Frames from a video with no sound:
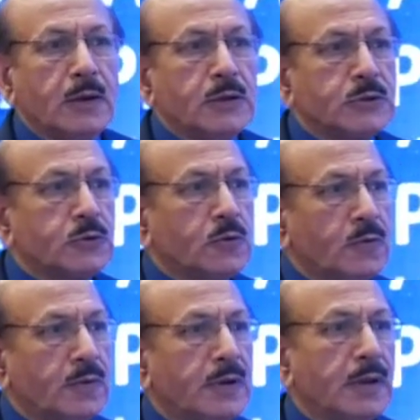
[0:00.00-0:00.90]

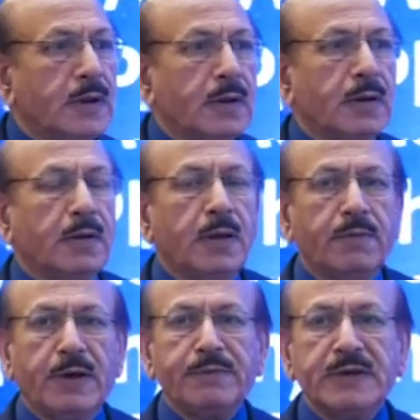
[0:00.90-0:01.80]
So
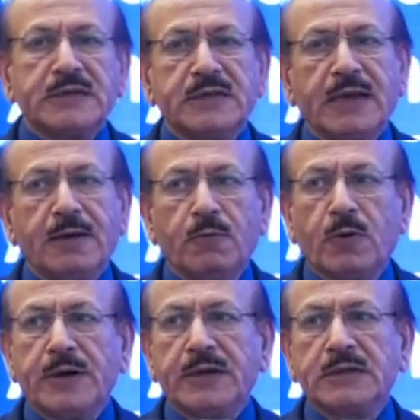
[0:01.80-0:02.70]
when we say
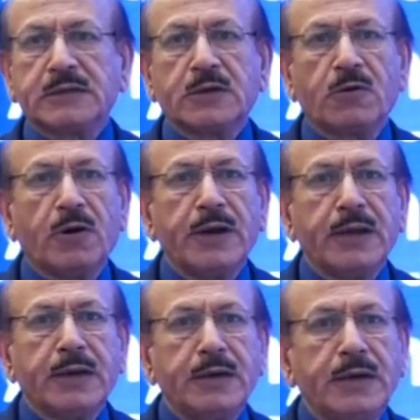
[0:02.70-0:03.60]
what is
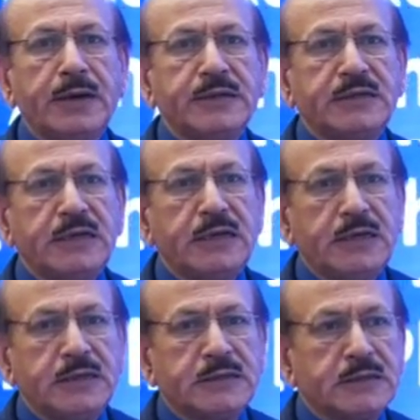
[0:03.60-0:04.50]
chronic kidney
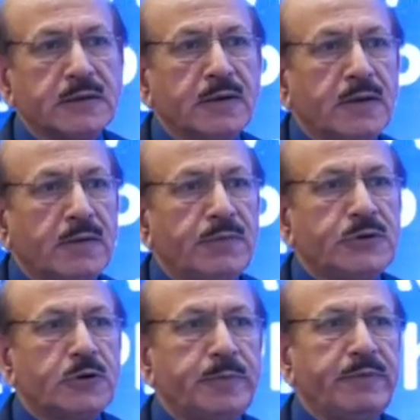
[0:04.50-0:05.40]
disease, we
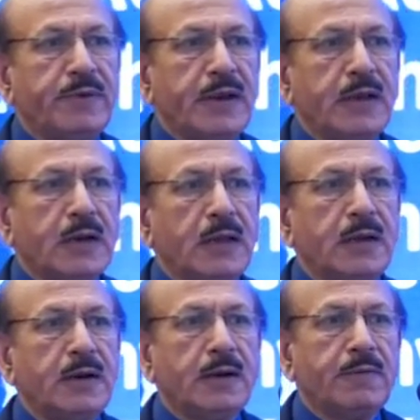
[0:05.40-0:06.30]
should be very
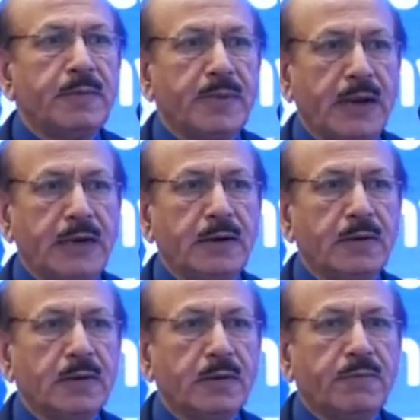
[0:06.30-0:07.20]
clear in our mind.
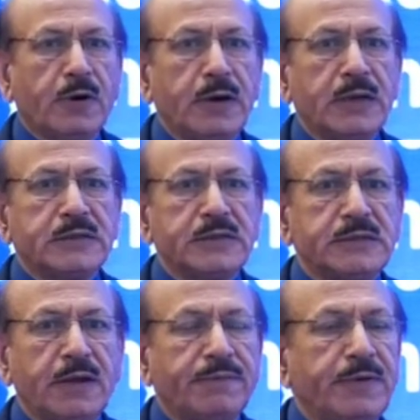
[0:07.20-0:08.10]
What does
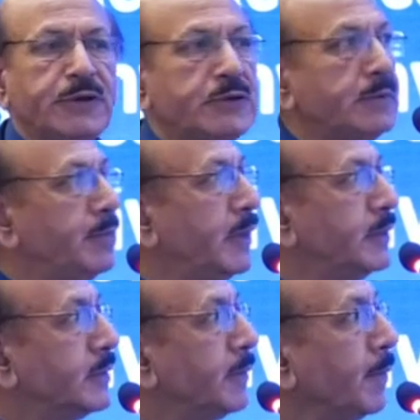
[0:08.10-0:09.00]
this definition
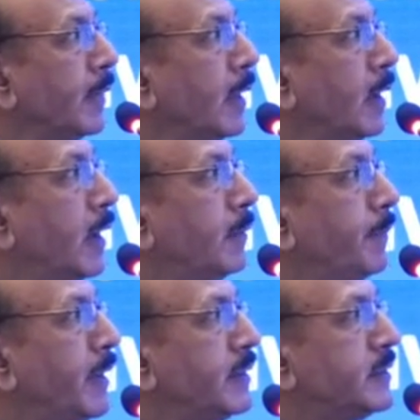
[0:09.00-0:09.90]
mean? It
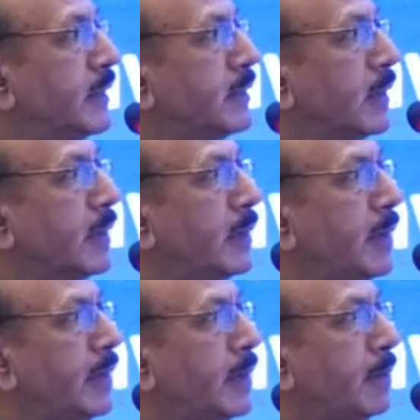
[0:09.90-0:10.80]
means that the
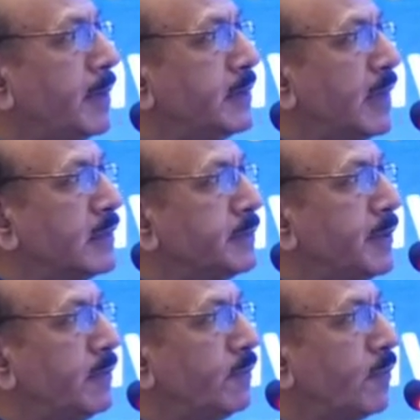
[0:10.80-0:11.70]
kidney damage has
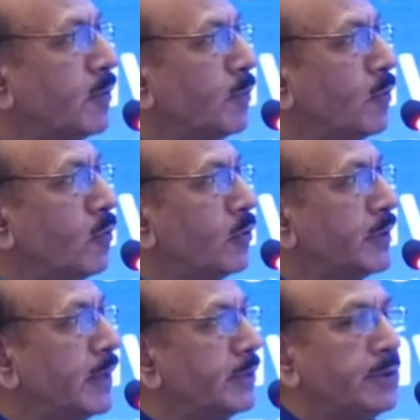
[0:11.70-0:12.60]
been for more
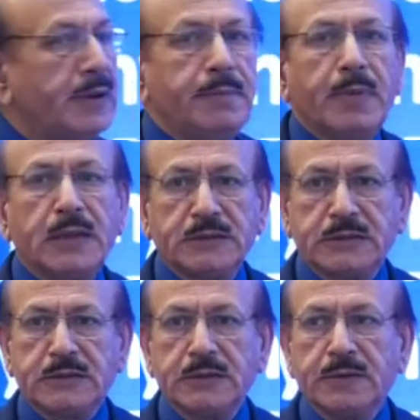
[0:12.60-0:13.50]
than 3
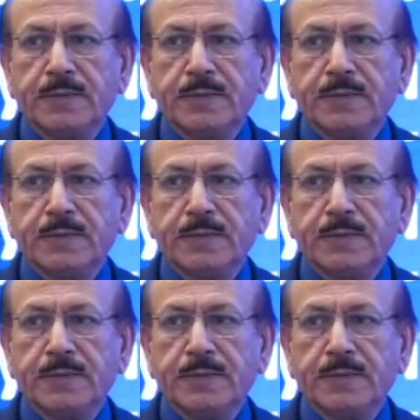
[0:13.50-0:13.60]
months.